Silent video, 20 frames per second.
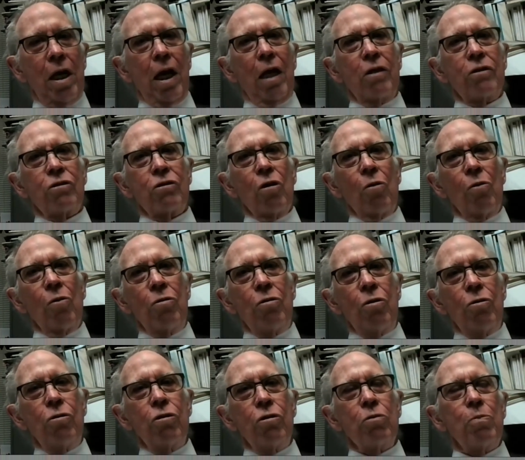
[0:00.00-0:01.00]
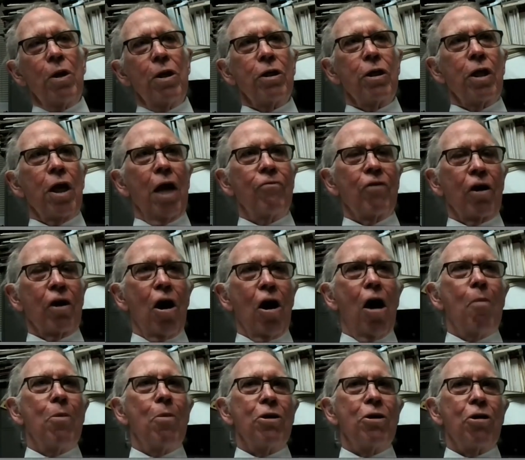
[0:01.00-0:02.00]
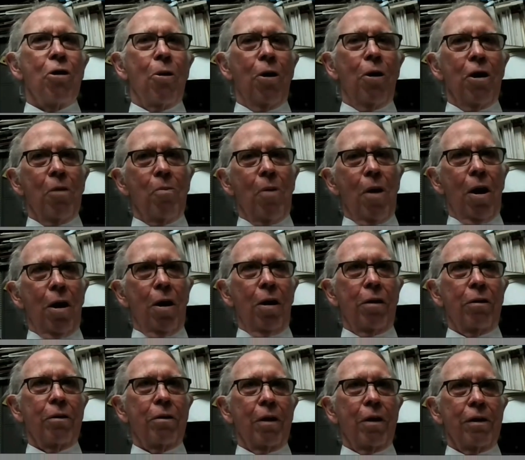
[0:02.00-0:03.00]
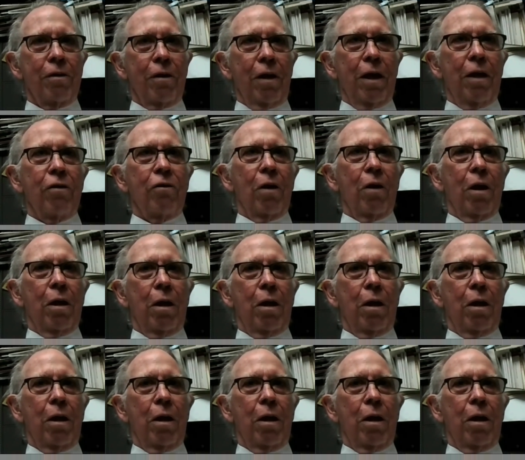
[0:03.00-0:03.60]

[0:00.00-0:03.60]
And so the newsman gave a commentary about it,